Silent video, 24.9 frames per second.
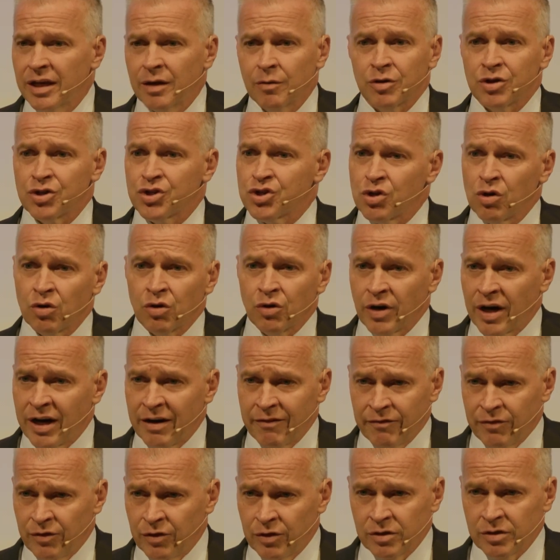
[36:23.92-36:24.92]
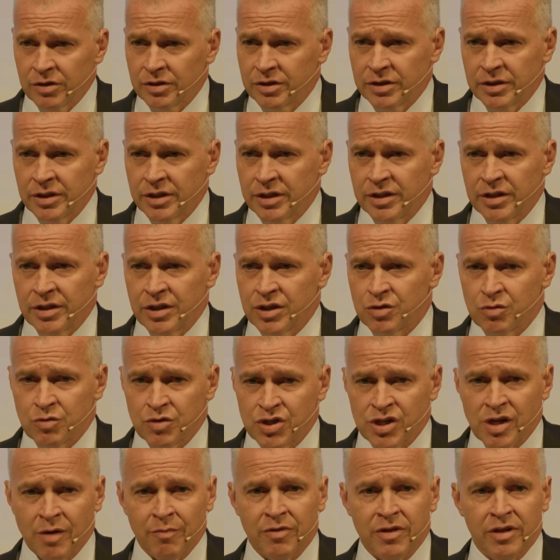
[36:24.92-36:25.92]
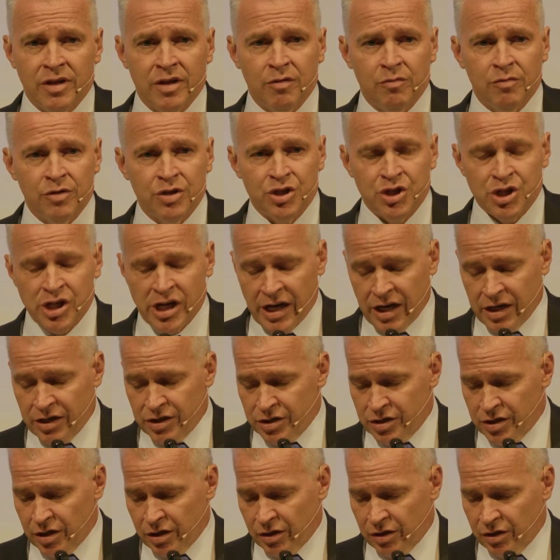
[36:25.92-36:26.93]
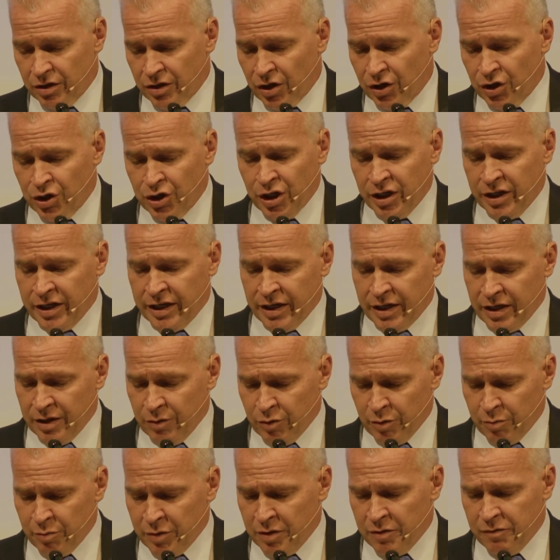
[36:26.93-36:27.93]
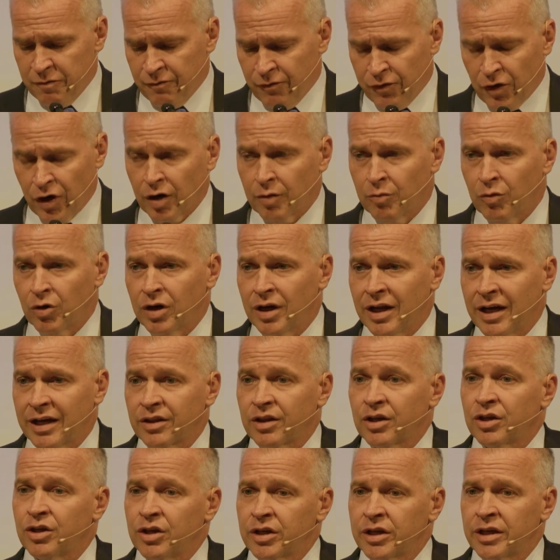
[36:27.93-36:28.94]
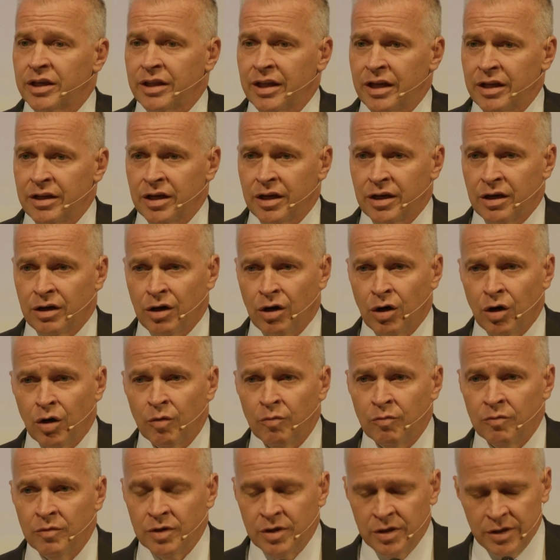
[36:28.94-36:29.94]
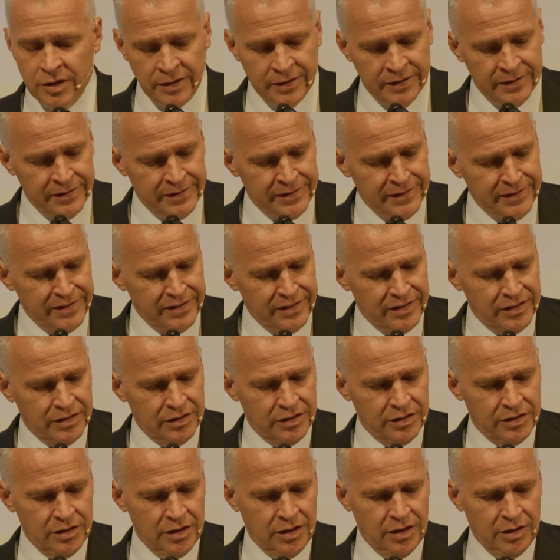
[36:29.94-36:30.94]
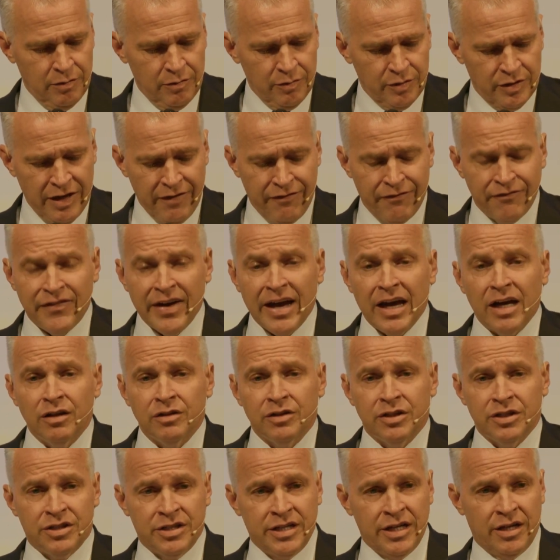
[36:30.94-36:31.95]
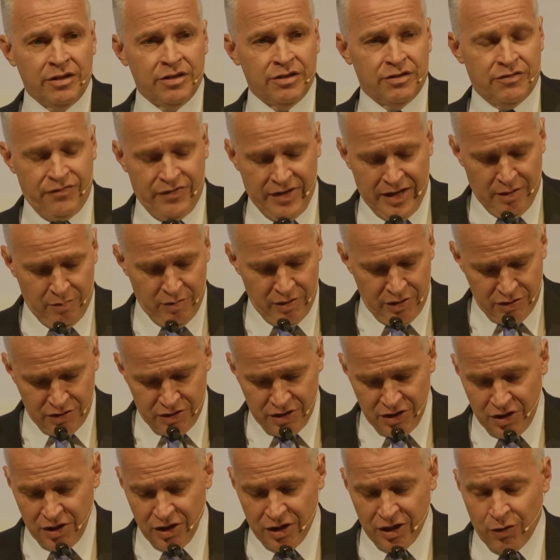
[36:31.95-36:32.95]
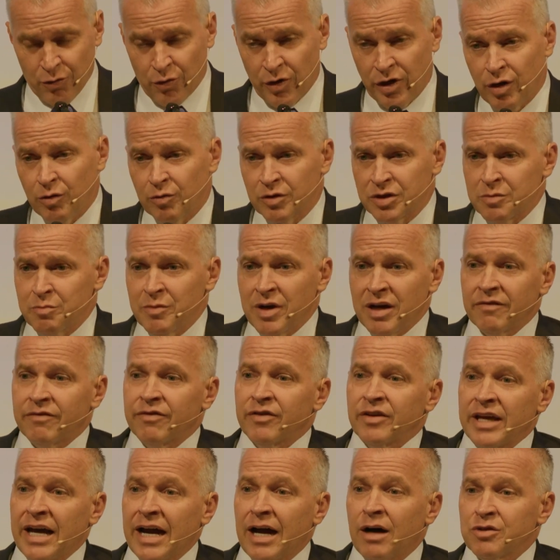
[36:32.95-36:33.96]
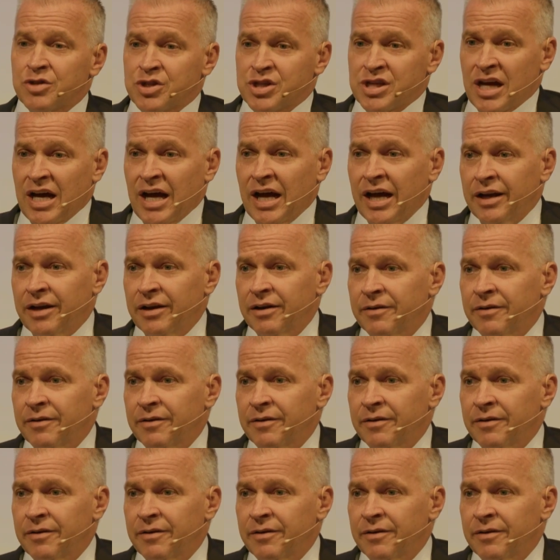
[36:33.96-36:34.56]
were so grateful that this was something that would change their cooking. It would be far more like the cooking they'd done at home. They failed to tell this family was that the grill was meant for the outside.